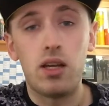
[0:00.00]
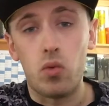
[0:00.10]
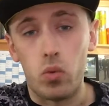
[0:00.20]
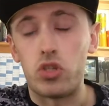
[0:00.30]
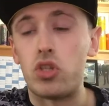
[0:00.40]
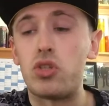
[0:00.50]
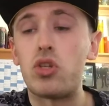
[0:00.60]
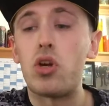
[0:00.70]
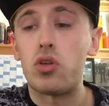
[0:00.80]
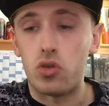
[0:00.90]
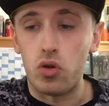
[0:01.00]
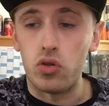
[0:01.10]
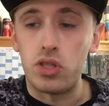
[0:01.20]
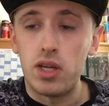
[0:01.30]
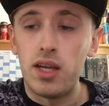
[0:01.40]
which is
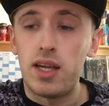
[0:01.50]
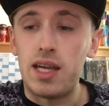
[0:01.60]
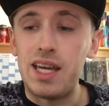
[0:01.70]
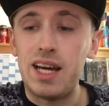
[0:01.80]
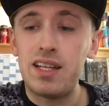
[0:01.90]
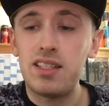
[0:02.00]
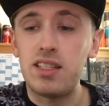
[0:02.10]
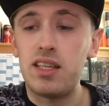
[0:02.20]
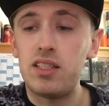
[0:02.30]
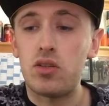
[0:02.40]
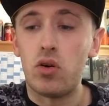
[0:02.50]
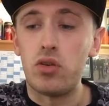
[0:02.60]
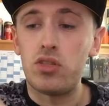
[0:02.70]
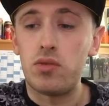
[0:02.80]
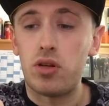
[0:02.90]
good. It has indeed got
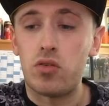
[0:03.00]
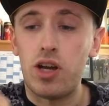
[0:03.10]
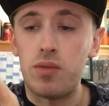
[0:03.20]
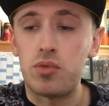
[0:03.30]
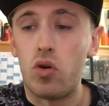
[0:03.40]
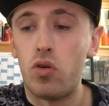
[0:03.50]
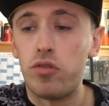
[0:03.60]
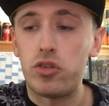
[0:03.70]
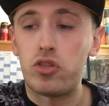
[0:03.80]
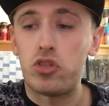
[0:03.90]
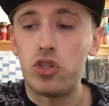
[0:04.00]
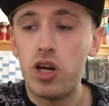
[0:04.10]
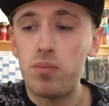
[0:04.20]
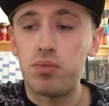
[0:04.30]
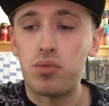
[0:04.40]
0 grams of
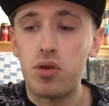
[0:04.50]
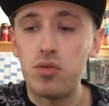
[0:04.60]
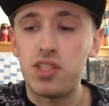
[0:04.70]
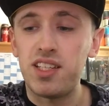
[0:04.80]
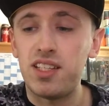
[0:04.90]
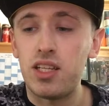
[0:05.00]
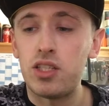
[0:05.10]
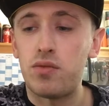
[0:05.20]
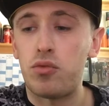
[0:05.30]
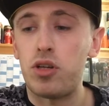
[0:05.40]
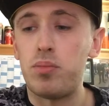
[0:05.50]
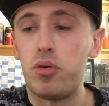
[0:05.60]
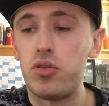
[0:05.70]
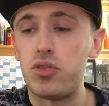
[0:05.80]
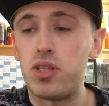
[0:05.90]
sugar. Protein is
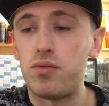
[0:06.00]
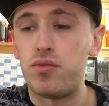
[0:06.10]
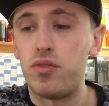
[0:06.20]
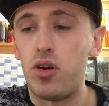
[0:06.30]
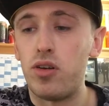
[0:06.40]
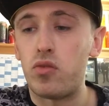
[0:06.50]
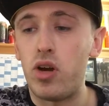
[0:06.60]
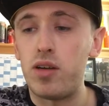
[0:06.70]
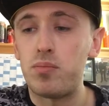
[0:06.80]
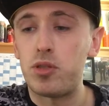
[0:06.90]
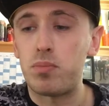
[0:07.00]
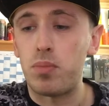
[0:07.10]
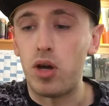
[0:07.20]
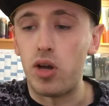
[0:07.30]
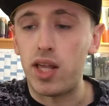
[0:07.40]
3.75 grams
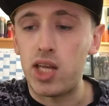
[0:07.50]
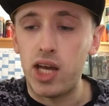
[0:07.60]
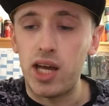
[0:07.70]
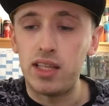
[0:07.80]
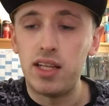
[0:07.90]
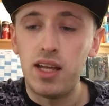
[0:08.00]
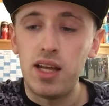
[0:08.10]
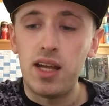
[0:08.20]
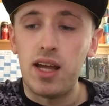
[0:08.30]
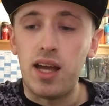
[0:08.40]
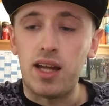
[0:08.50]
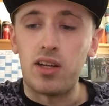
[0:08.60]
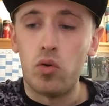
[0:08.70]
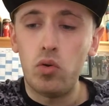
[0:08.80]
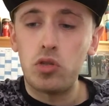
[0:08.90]
per can, and
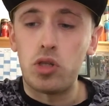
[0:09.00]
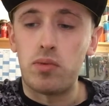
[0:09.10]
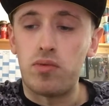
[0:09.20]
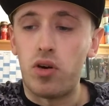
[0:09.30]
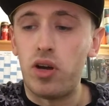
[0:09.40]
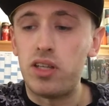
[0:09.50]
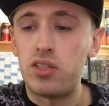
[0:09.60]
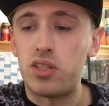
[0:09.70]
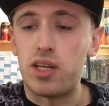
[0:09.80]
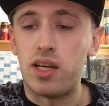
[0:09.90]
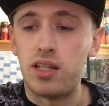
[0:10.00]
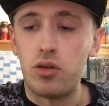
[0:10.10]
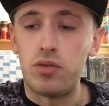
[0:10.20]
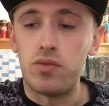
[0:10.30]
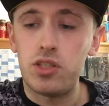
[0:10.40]
it also provides a
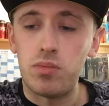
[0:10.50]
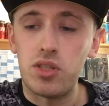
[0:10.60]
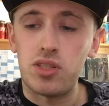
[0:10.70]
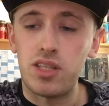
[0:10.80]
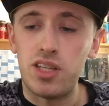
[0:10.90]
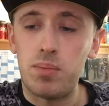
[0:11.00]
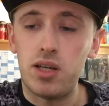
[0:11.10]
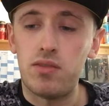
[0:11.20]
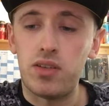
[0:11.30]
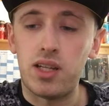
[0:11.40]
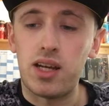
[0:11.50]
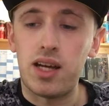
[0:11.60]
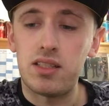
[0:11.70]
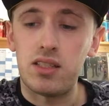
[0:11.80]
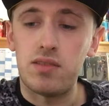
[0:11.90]
load of vitamin C, pantothenic
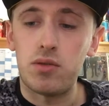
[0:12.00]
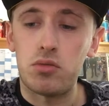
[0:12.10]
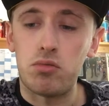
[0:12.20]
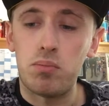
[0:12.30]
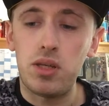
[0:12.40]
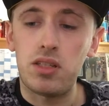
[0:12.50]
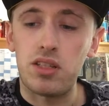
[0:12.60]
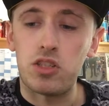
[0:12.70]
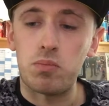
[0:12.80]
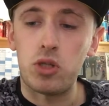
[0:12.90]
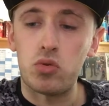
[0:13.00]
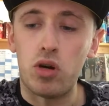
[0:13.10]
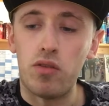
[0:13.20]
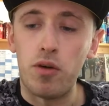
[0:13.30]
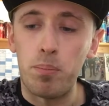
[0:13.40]
acid, vitamin B6,
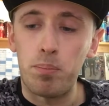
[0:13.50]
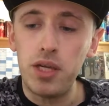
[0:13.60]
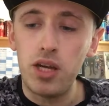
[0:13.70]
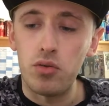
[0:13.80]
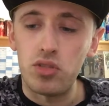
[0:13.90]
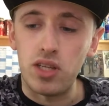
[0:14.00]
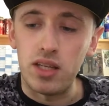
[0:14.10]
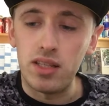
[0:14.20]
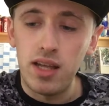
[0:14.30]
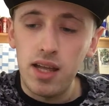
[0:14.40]
B12, biotin,